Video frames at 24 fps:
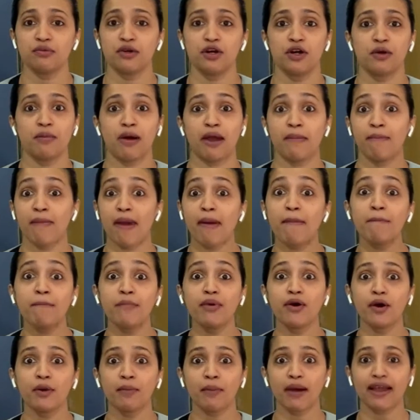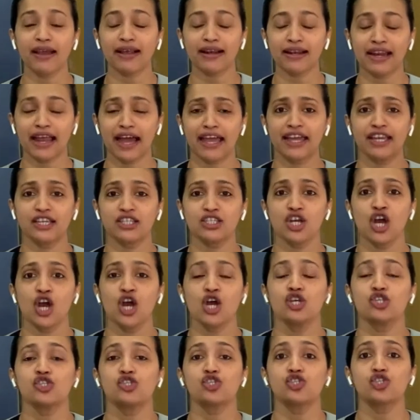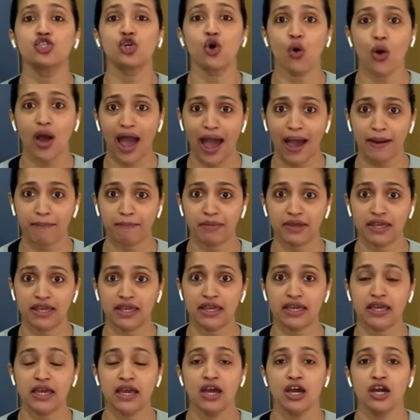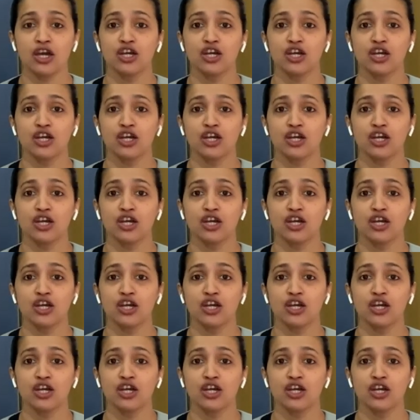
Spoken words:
my member, my client so happy.